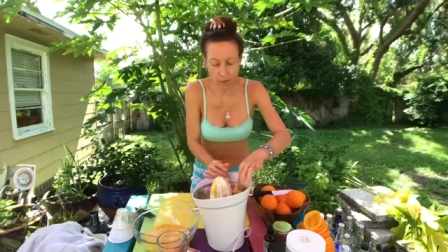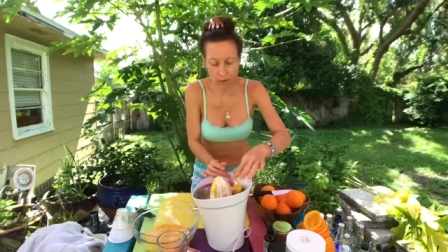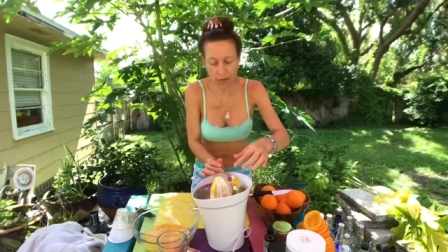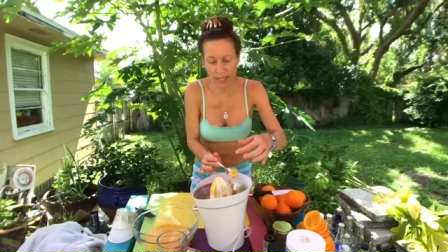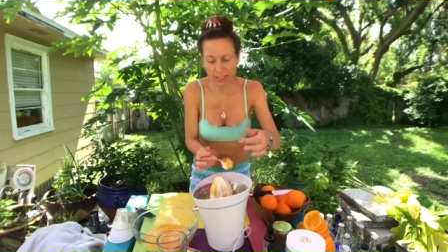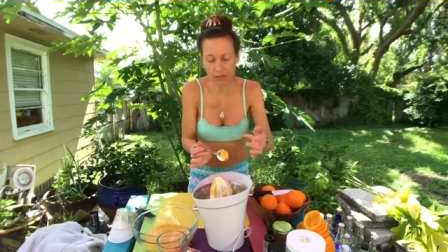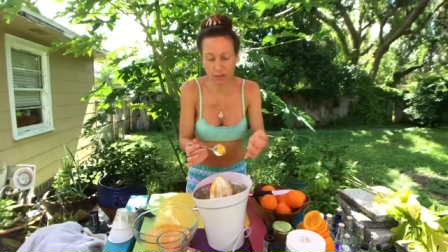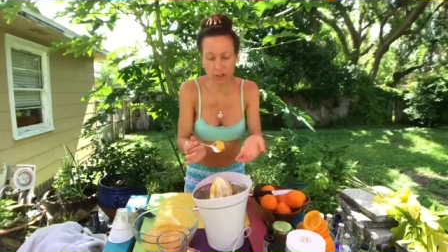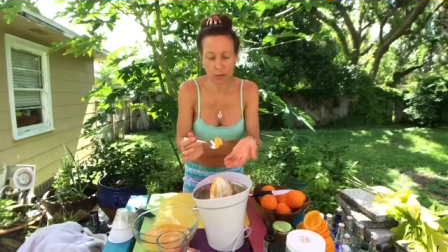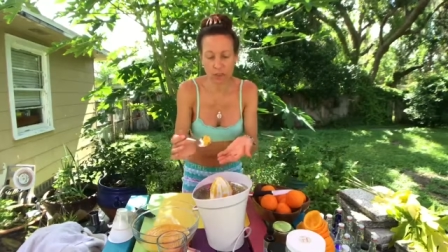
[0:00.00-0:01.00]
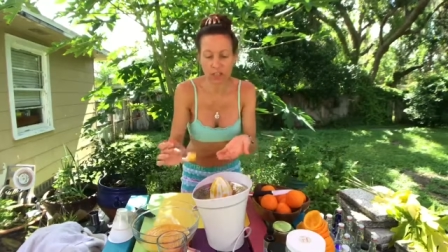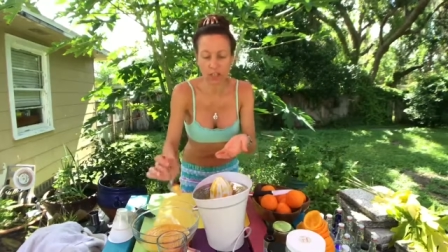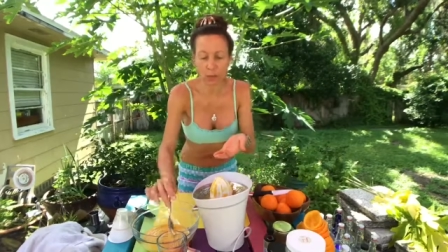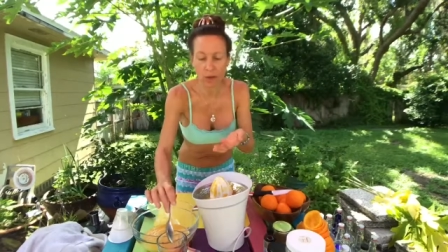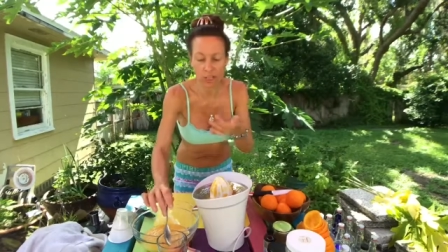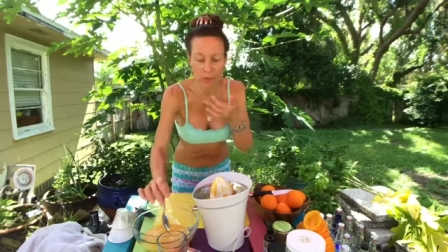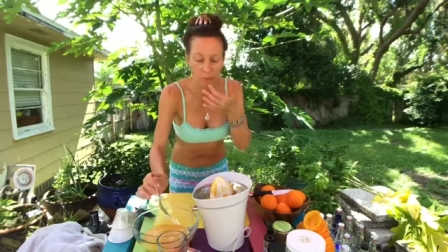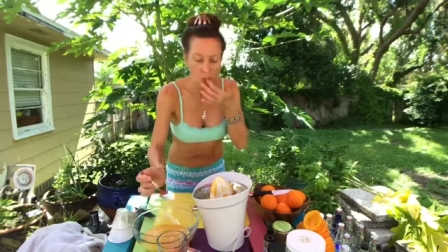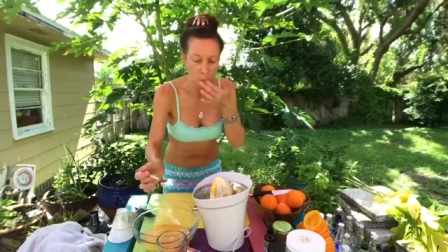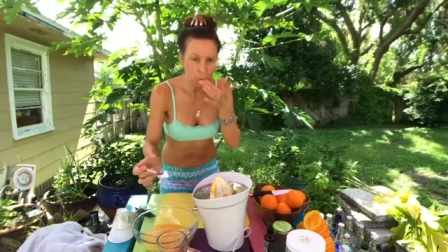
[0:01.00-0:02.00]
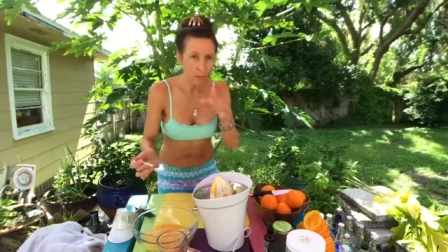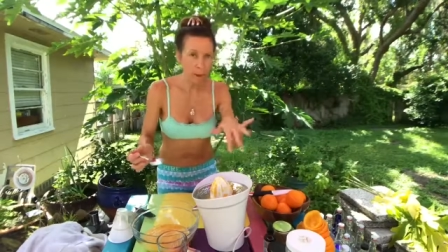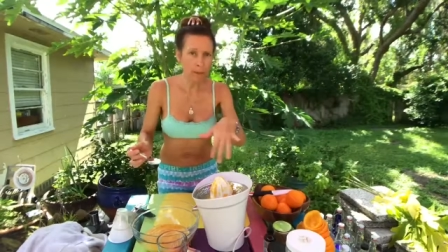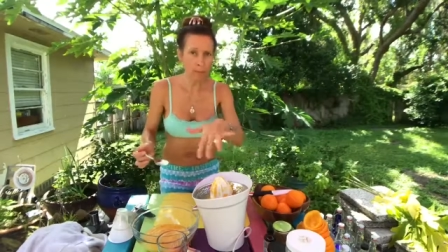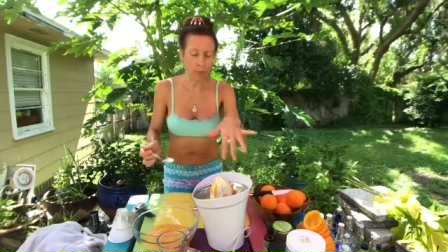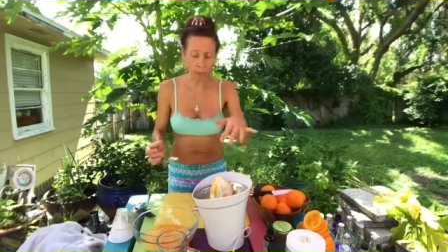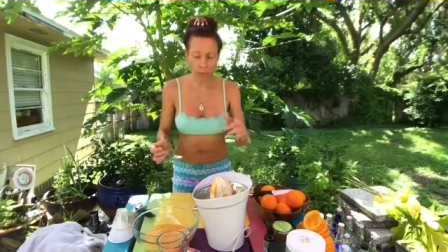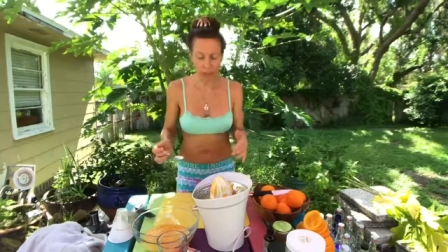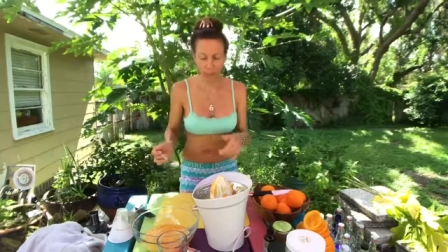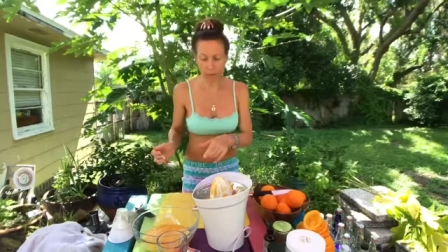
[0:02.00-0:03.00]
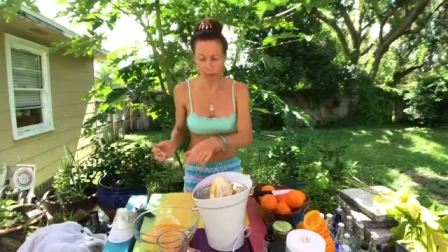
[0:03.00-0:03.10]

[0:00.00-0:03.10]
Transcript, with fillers: so I like to do this because otherwise the pulp will keep